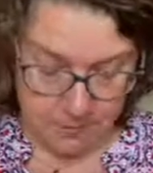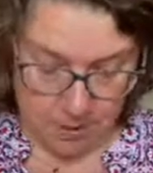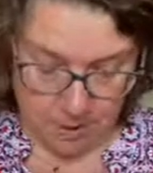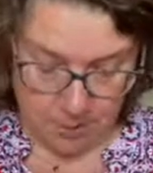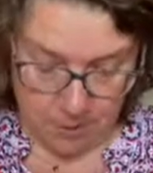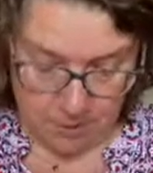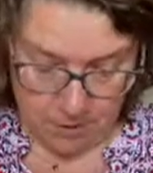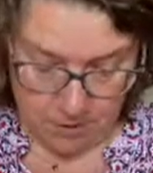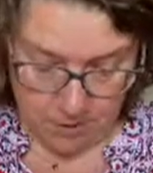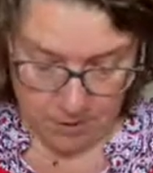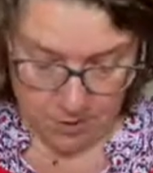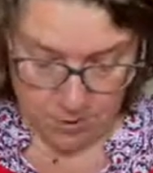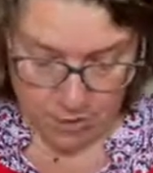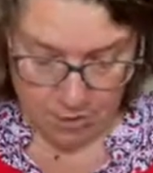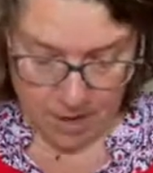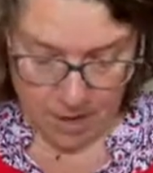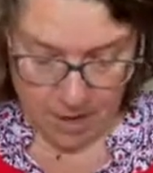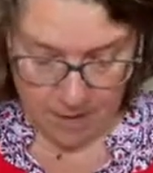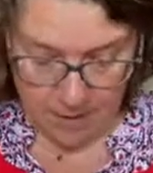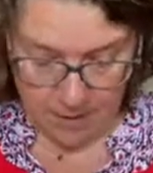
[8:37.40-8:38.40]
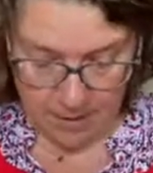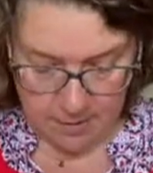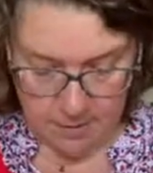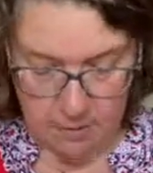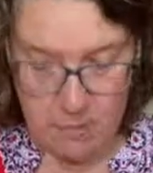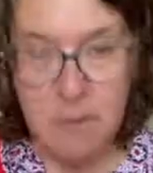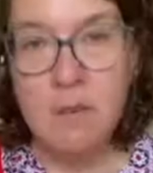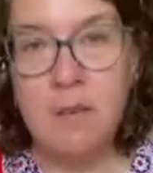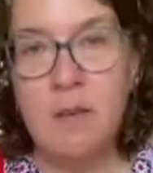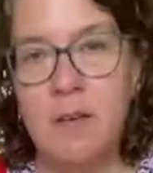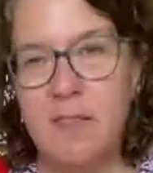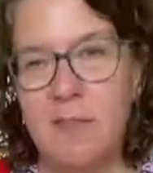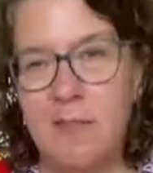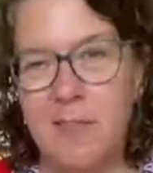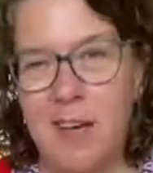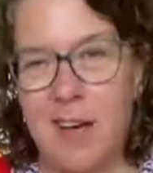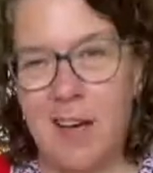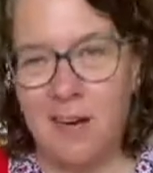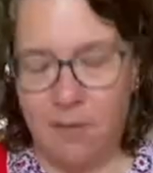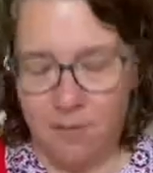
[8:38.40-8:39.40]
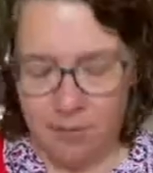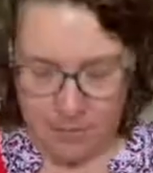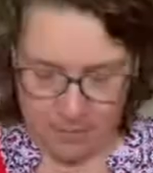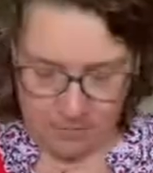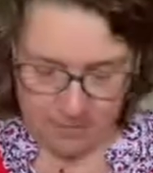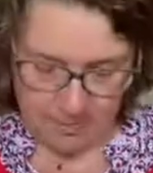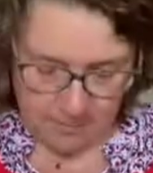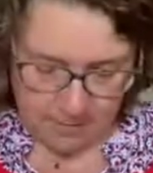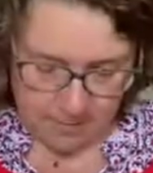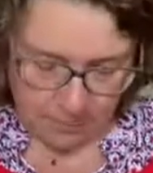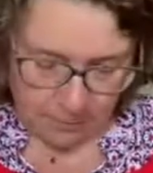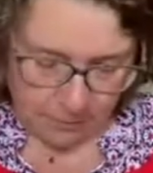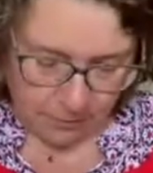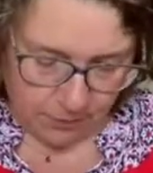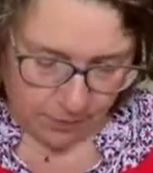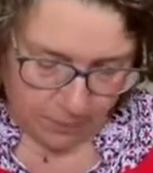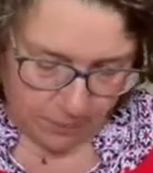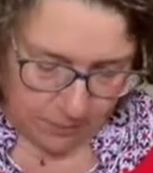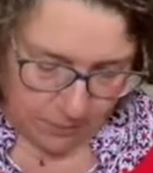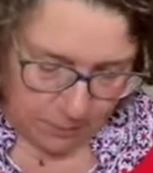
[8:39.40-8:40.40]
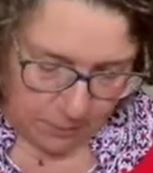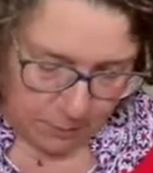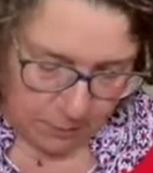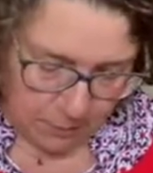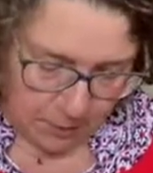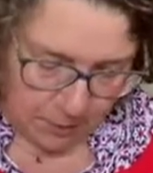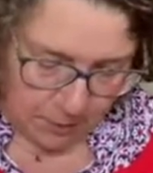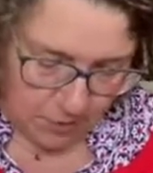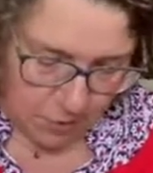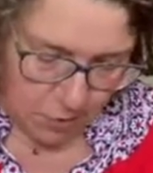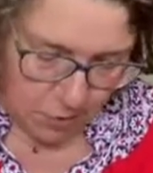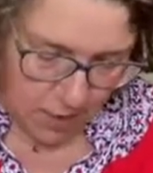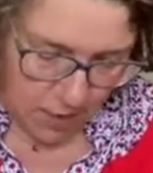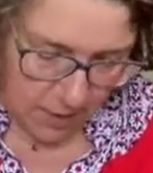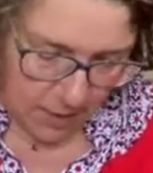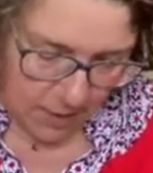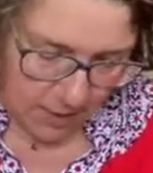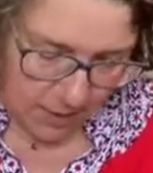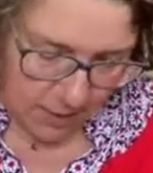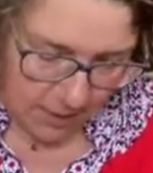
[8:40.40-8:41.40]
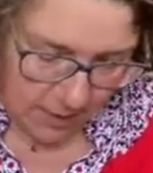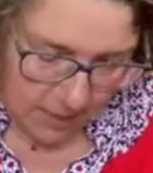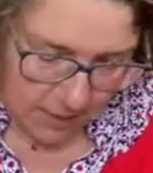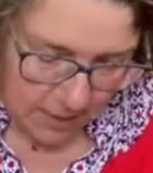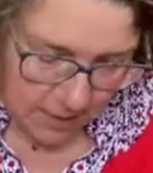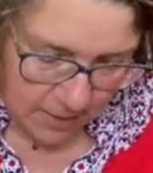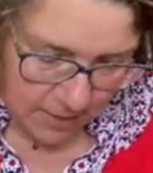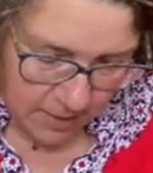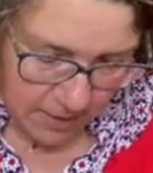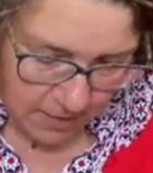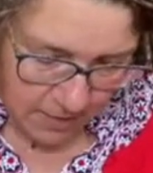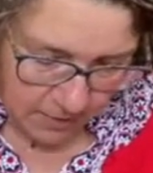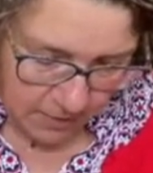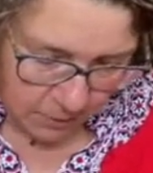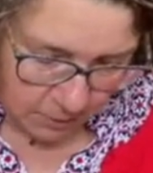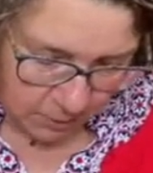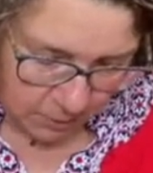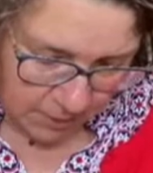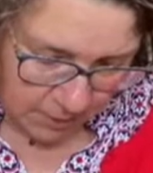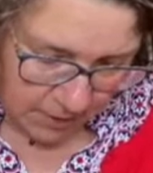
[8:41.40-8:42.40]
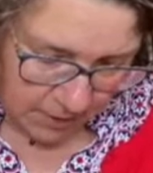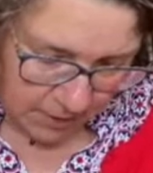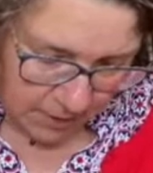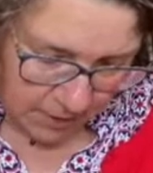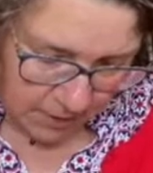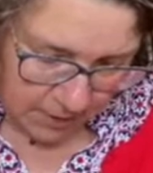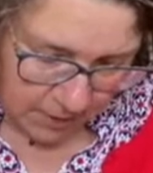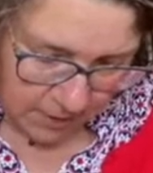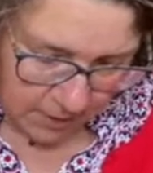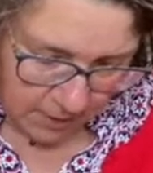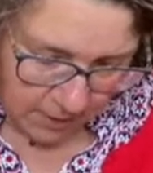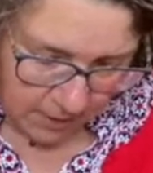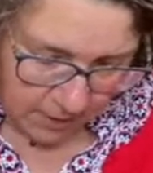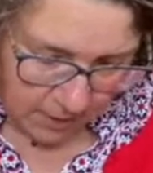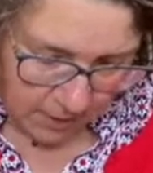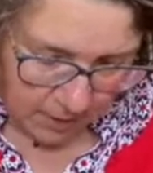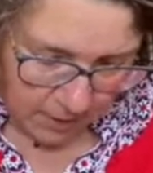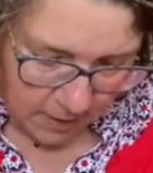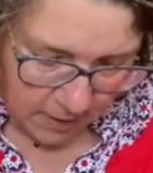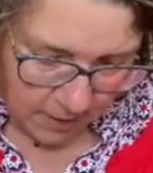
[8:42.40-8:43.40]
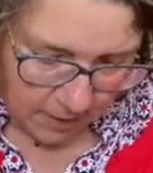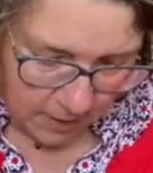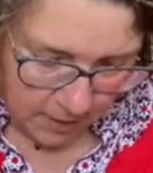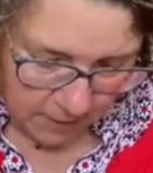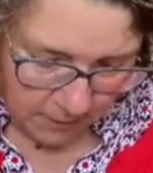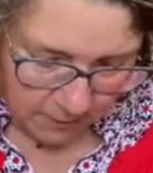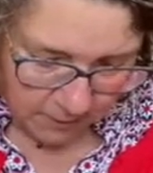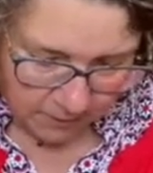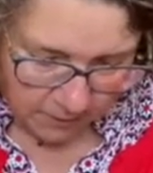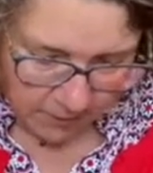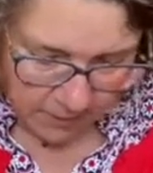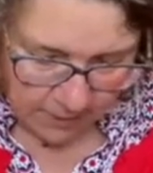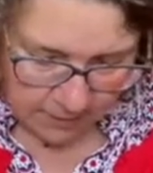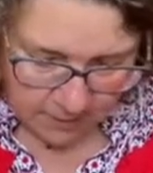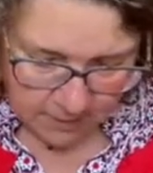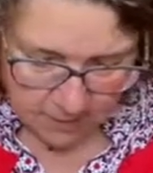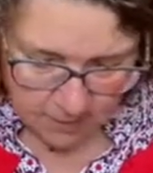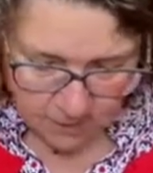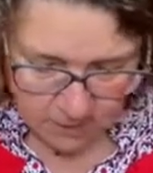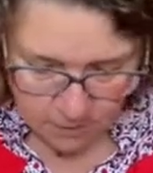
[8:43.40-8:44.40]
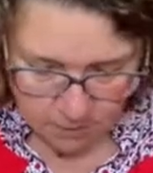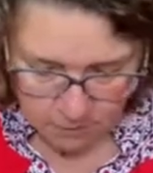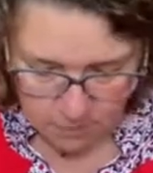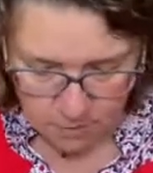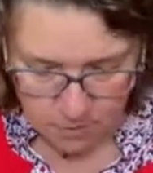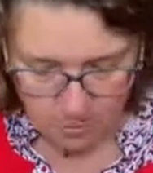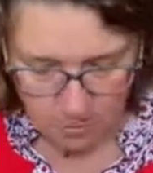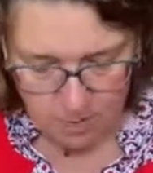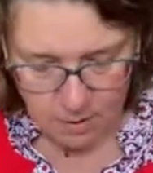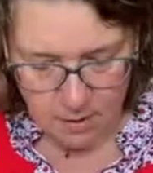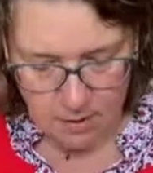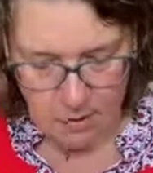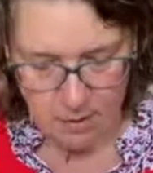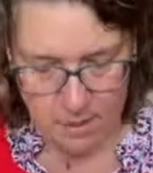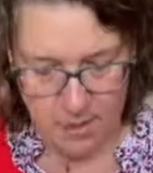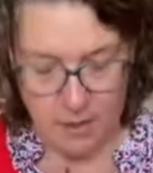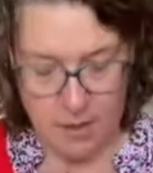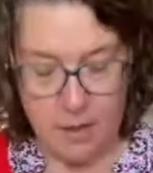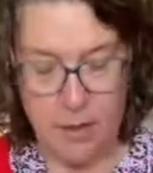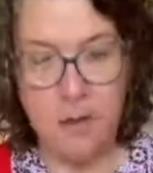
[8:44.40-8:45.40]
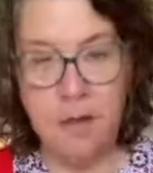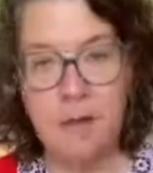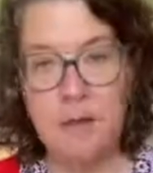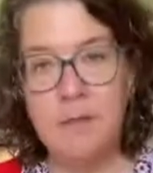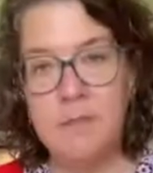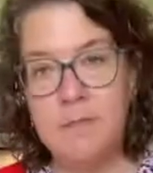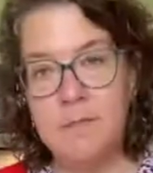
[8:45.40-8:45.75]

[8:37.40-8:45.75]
And we're going to try it. I'm not always successful at this, but I try. So we're going to cut right through there.